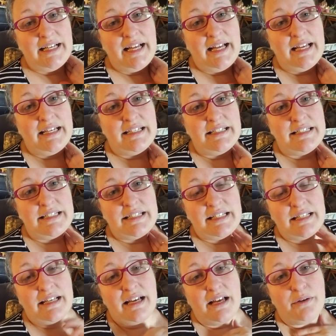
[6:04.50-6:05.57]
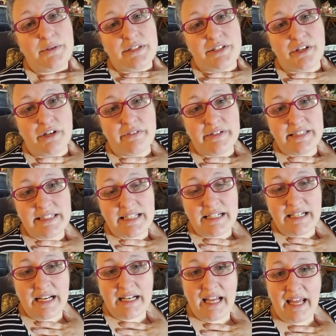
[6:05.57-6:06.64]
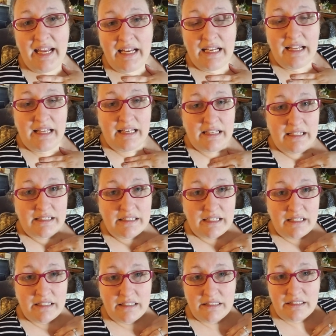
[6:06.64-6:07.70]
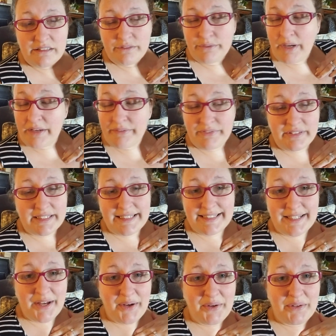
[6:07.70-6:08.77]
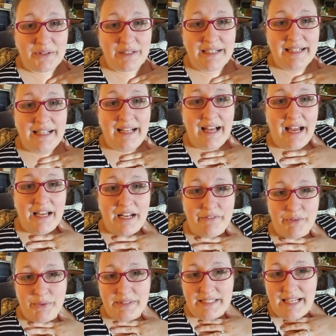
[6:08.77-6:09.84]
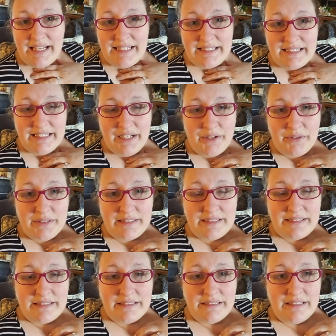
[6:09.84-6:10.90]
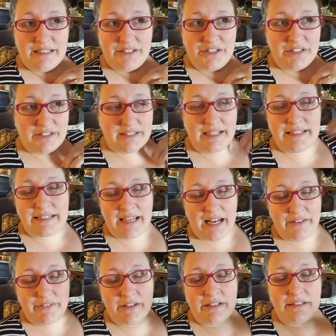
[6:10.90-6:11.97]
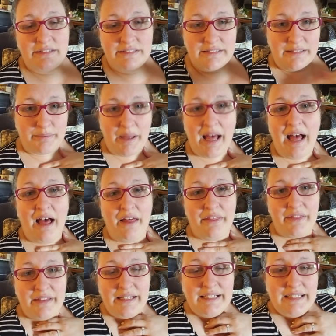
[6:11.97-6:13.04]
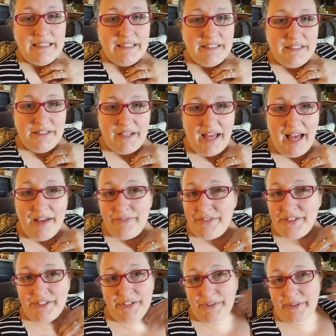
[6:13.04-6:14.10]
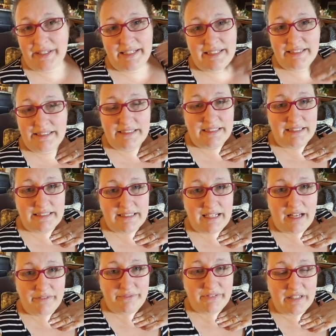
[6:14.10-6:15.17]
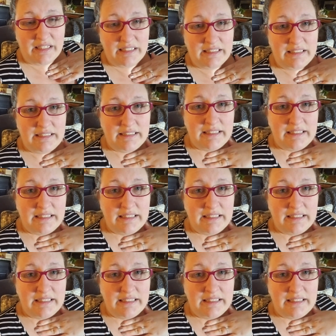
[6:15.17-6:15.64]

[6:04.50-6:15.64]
And I was nervous Sunday night, and rightfully so. And everyone says, it's kind of the path. You have to do it. It's not fun.